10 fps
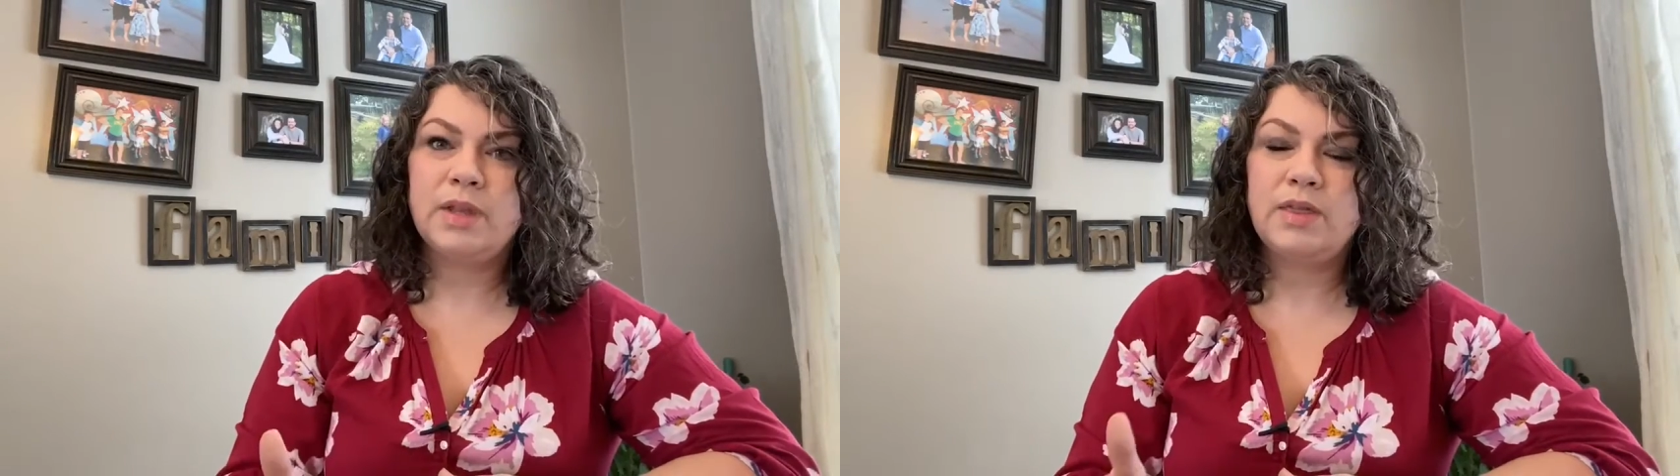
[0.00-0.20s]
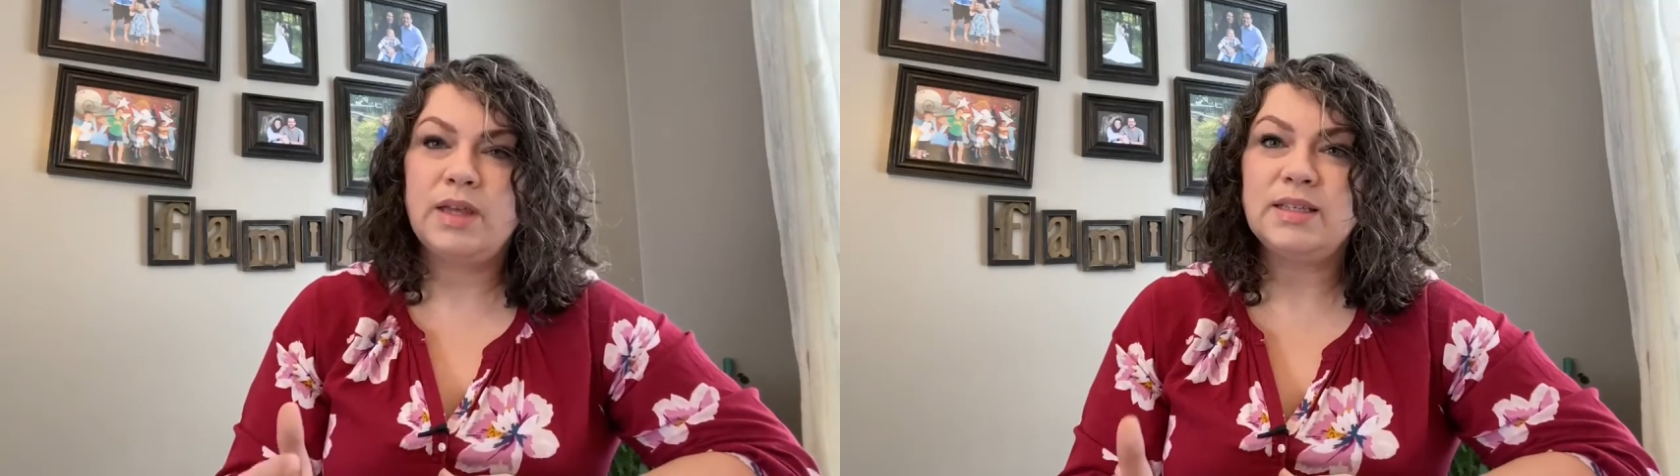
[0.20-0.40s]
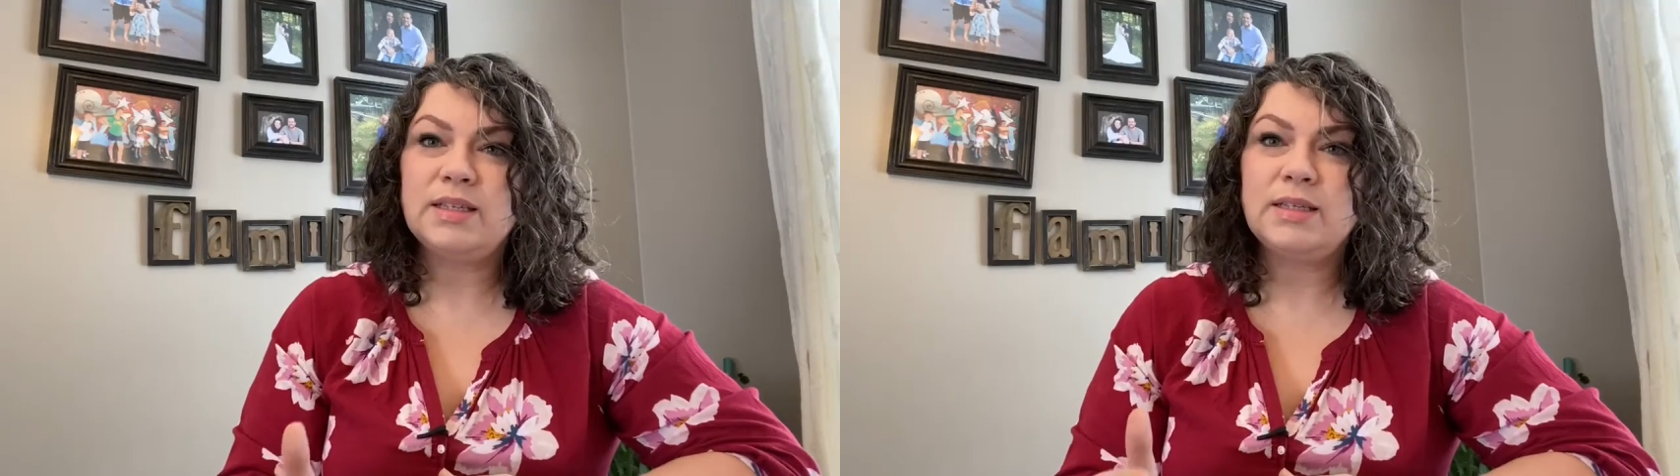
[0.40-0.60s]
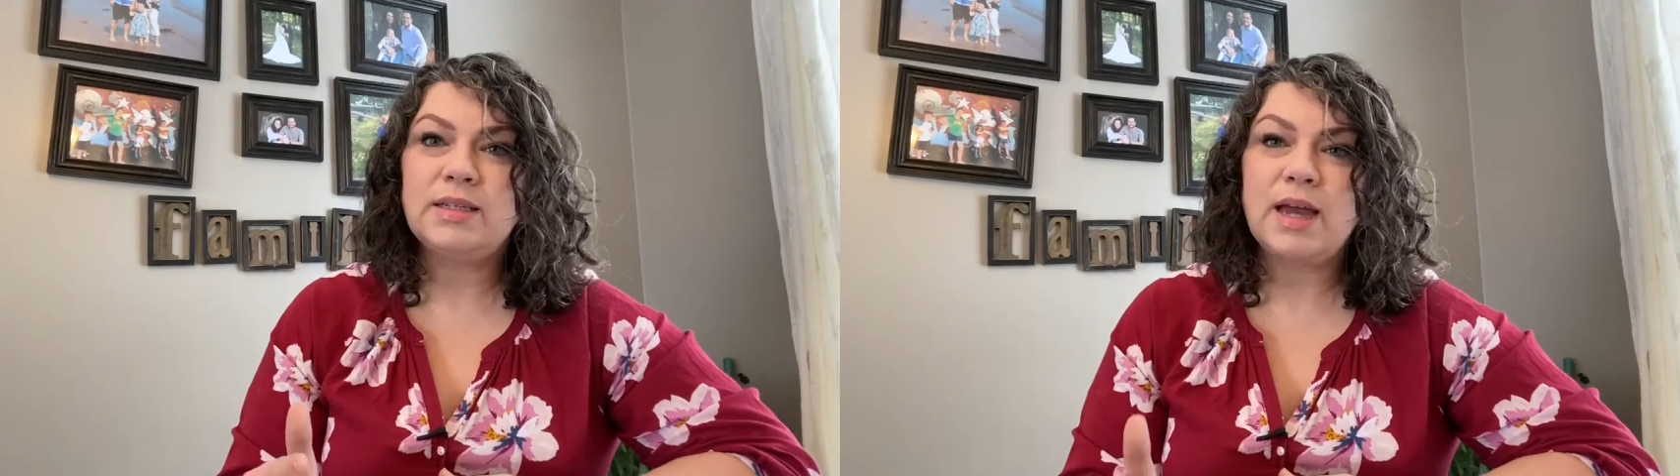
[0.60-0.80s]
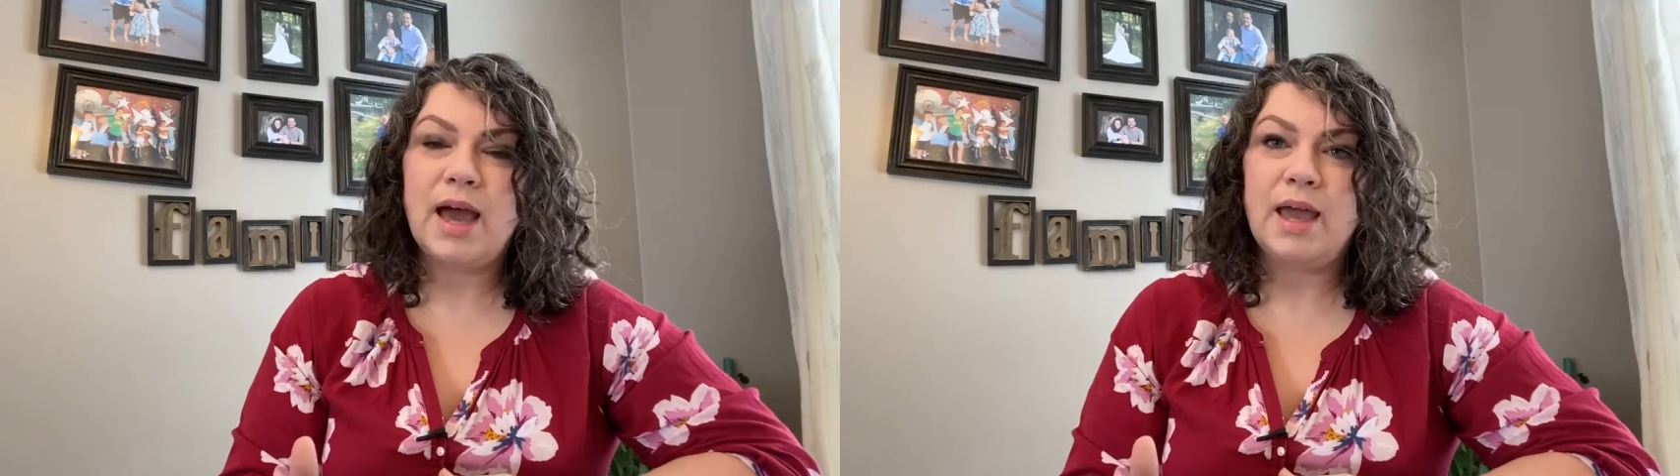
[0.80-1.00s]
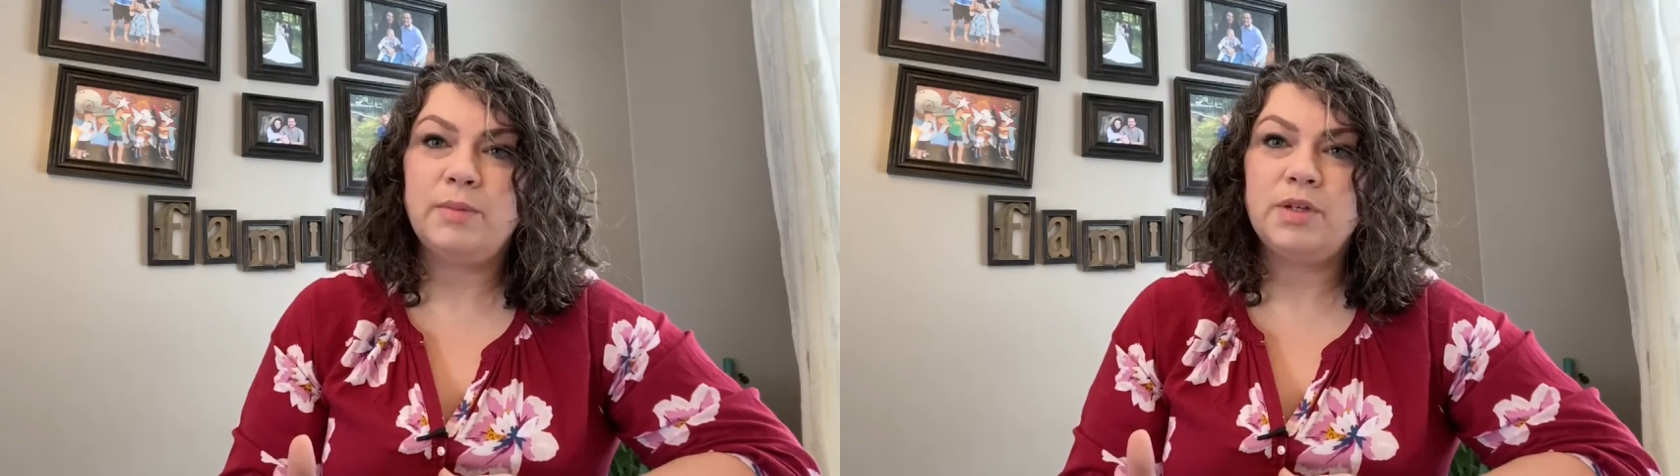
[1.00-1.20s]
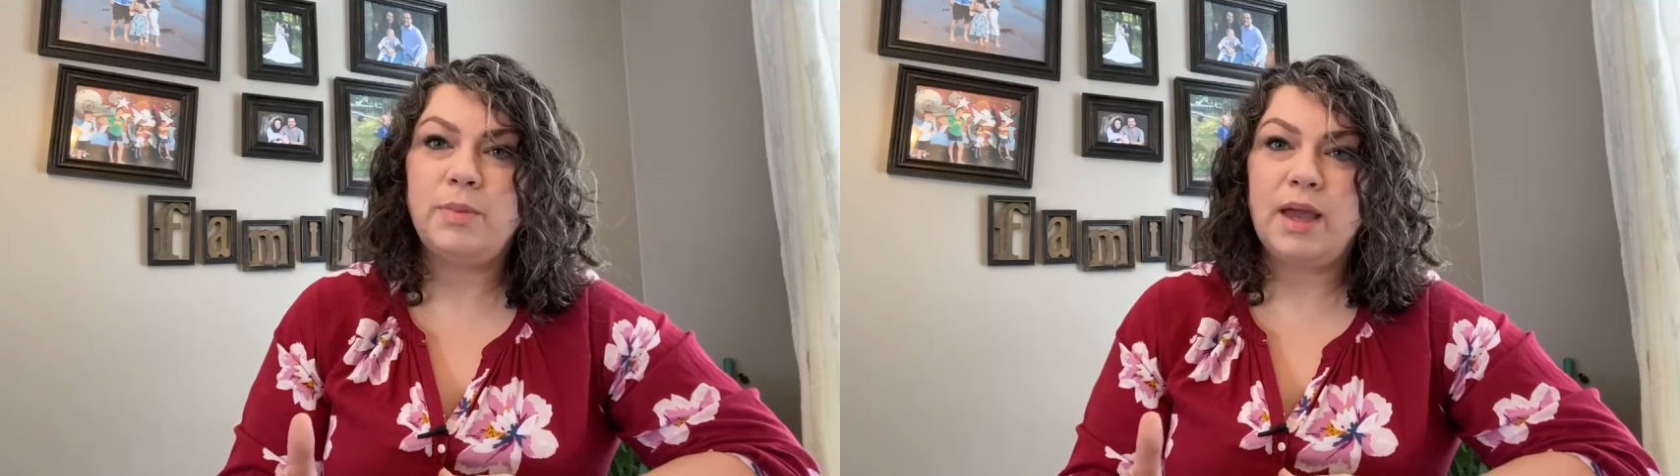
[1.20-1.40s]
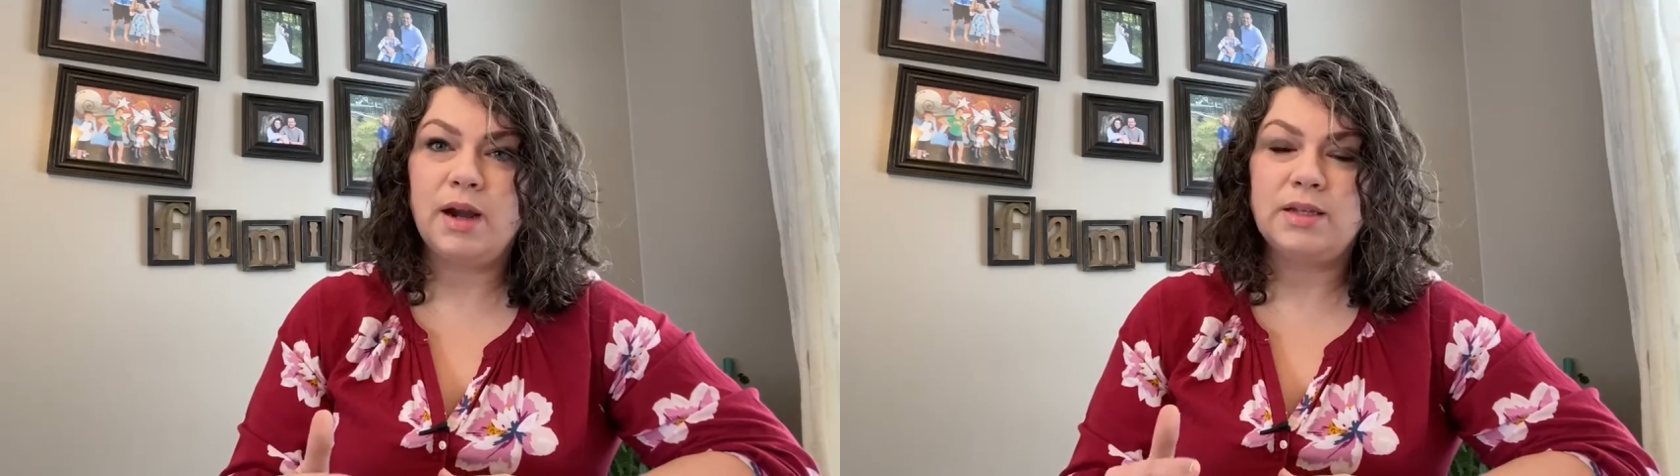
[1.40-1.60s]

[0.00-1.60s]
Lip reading: This is a time to make